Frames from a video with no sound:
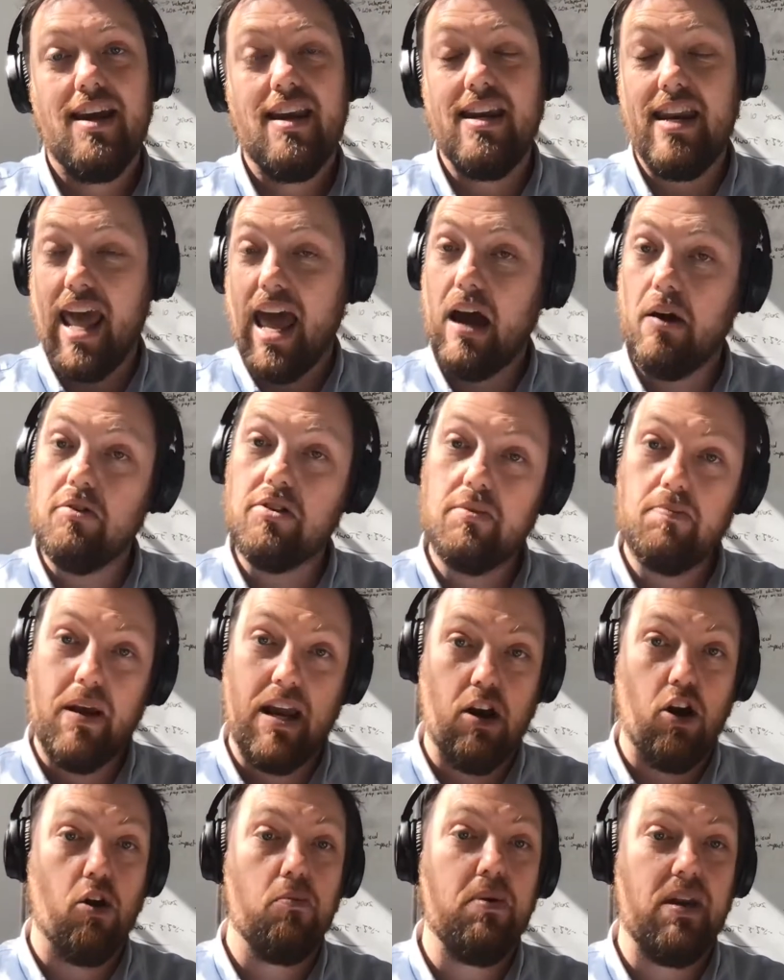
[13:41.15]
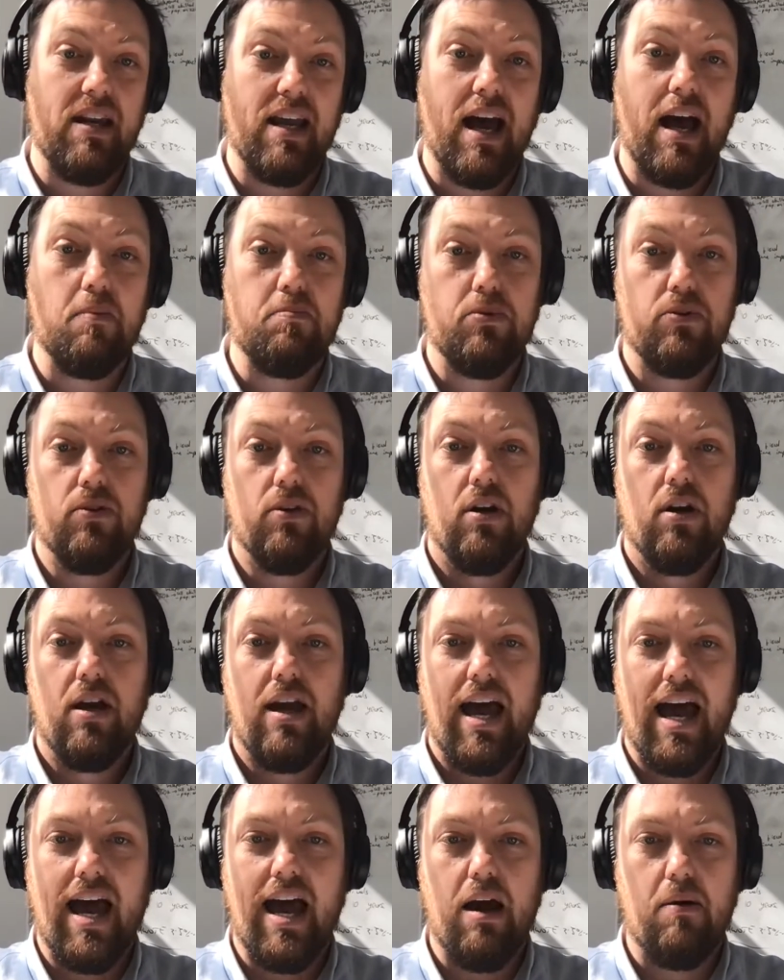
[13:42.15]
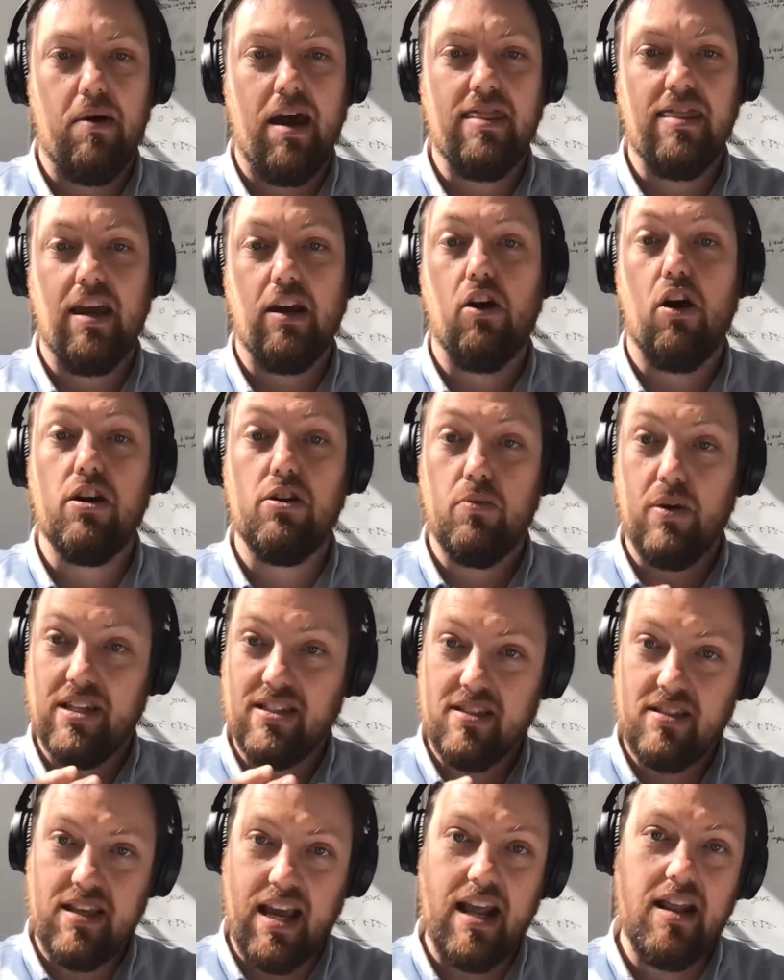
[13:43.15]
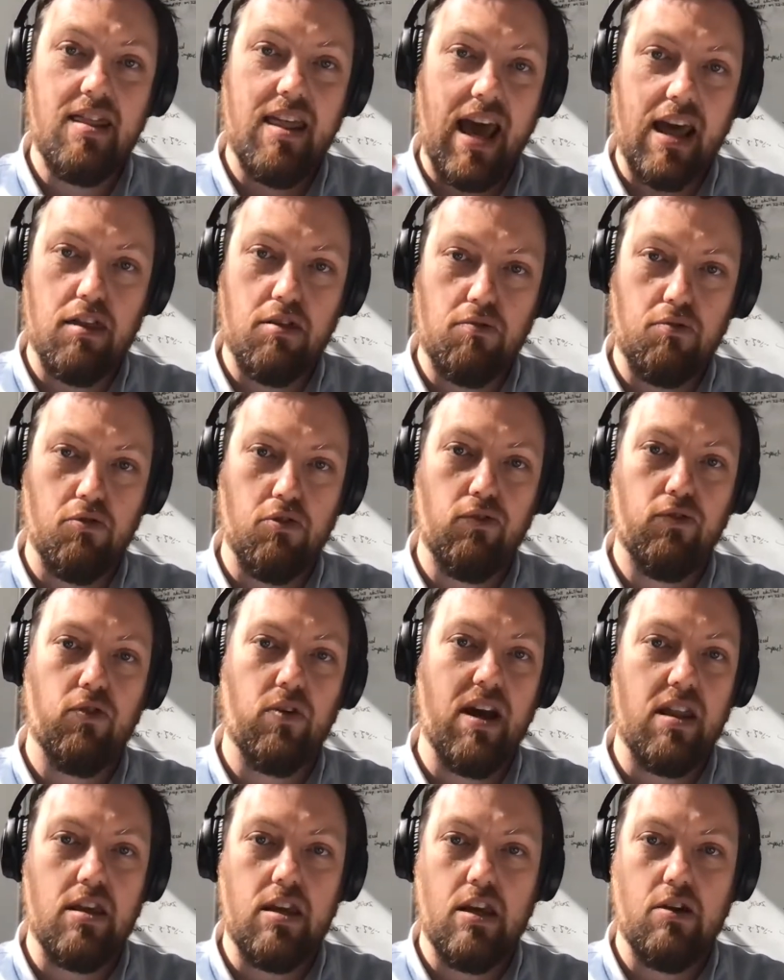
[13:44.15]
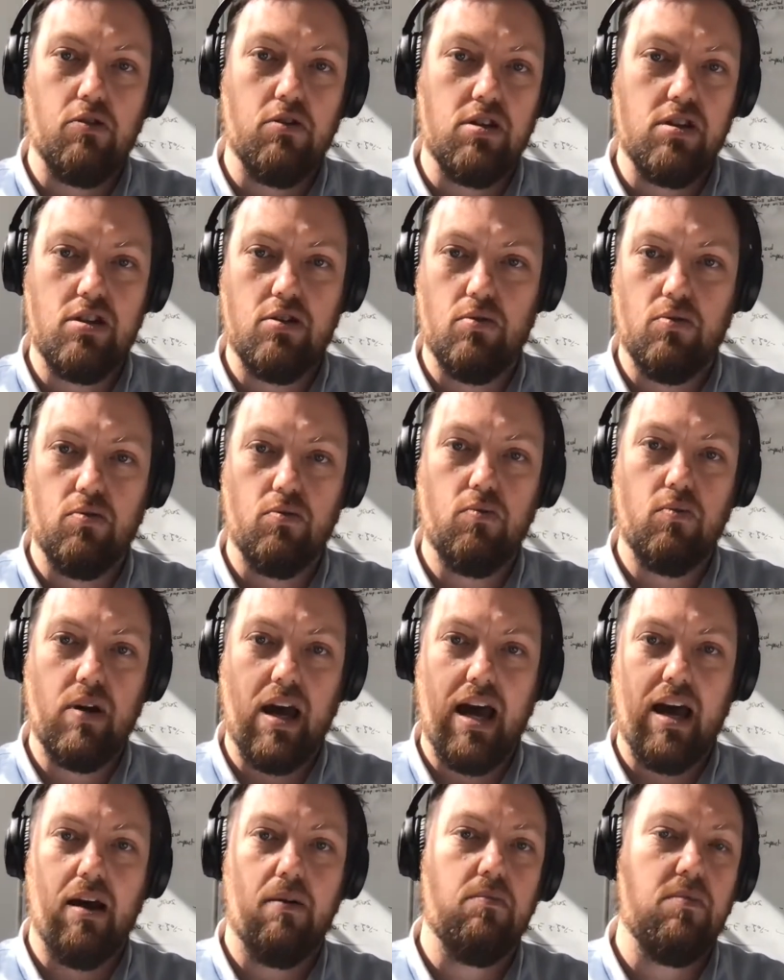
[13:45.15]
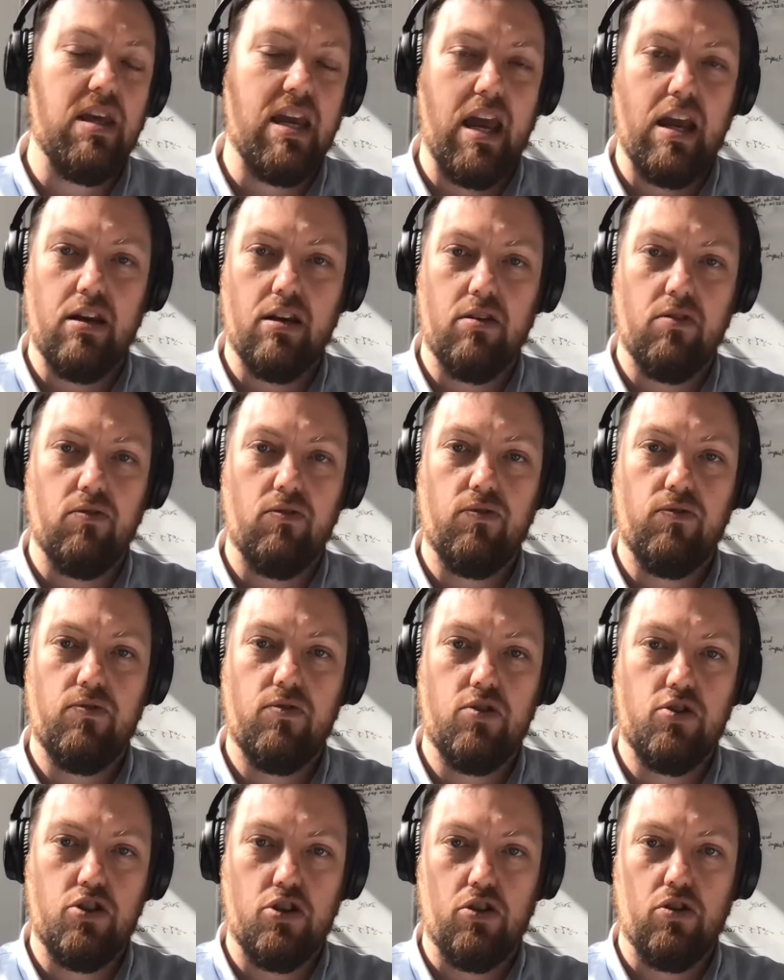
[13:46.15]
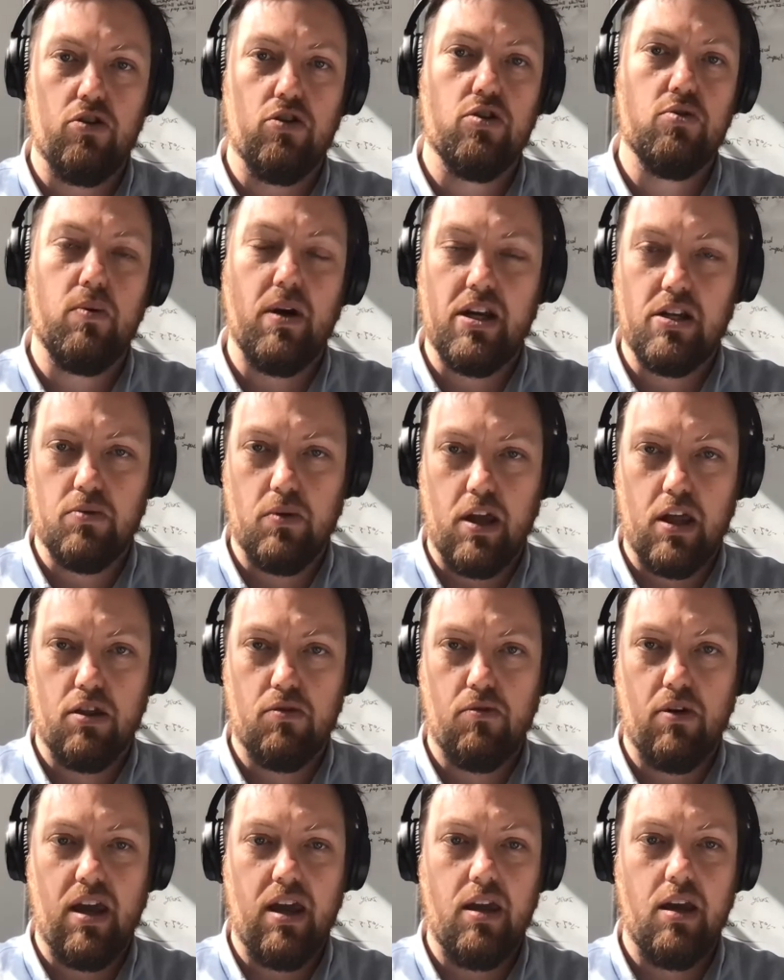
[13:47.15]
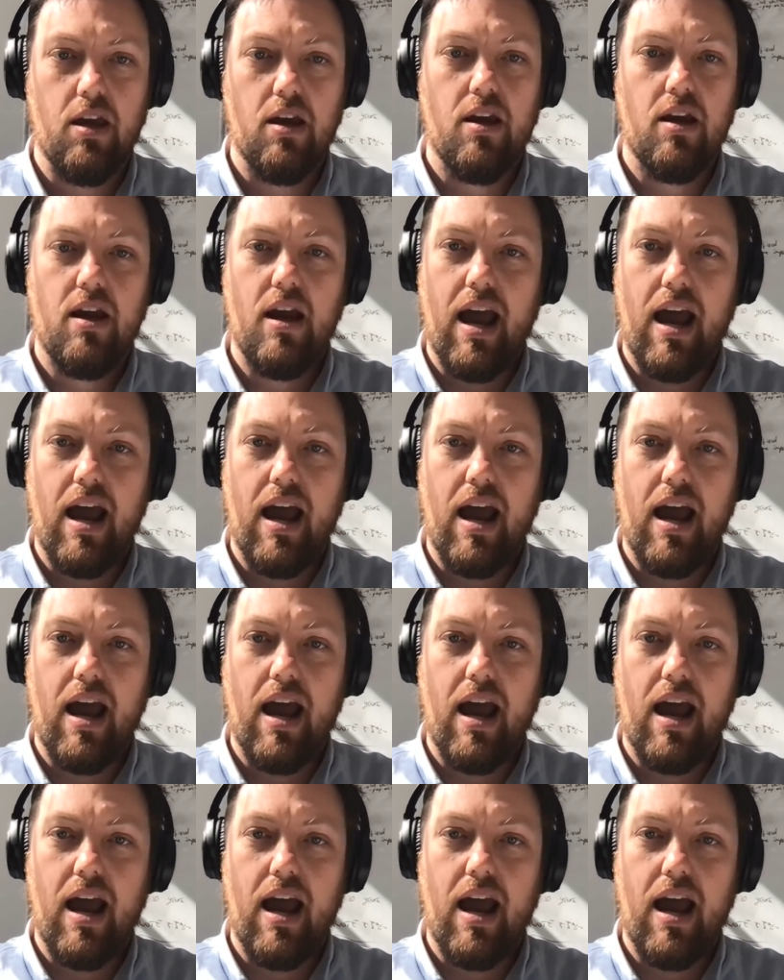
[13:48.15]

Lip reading: Now it's been opened up. And they're going to extend that through for another year until the end of June 2023.